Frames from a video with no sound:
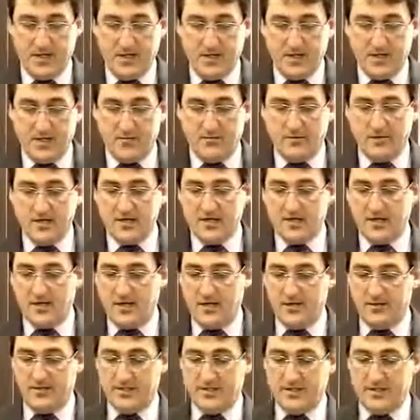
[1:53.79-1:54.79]
Your risk
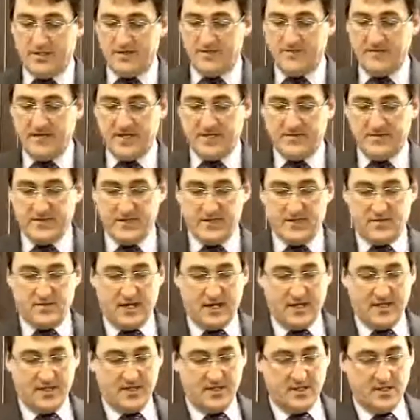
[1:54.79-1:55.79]
tolerance and investment
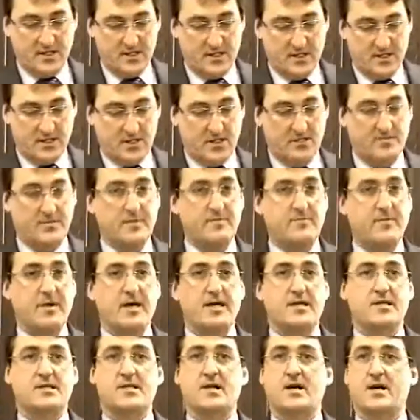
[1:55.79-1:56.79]
strategies should be
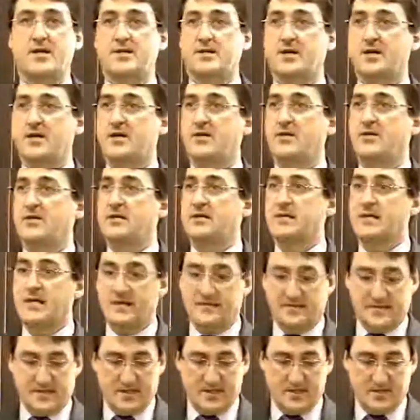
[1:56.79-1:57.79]
based on your current life
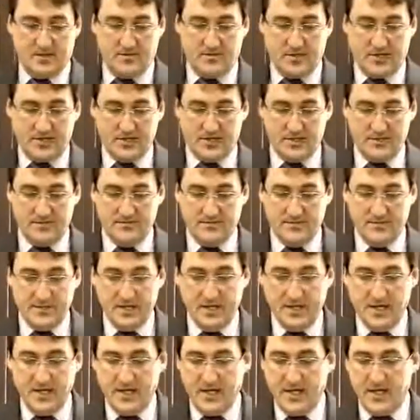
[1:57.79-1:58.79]
situation
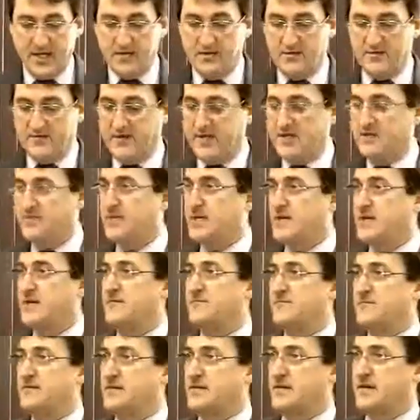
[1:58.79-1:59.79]
and your investment
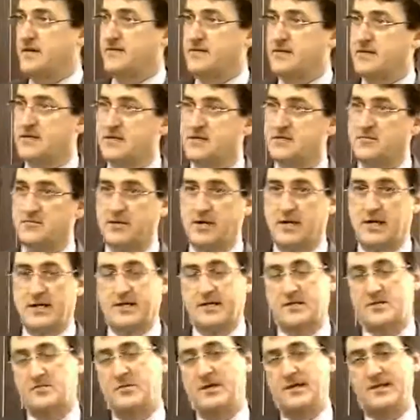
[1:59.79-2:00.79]
comfort level as
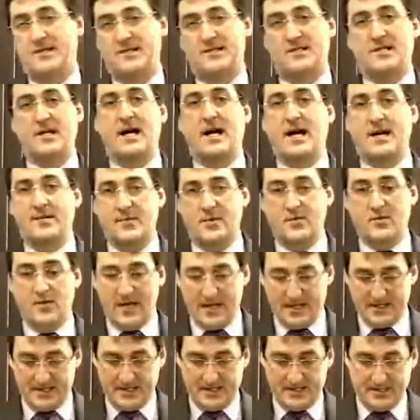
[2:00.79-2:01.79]
well as time
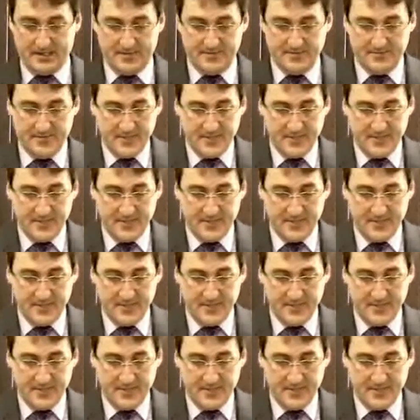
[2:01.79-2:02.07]
horizons.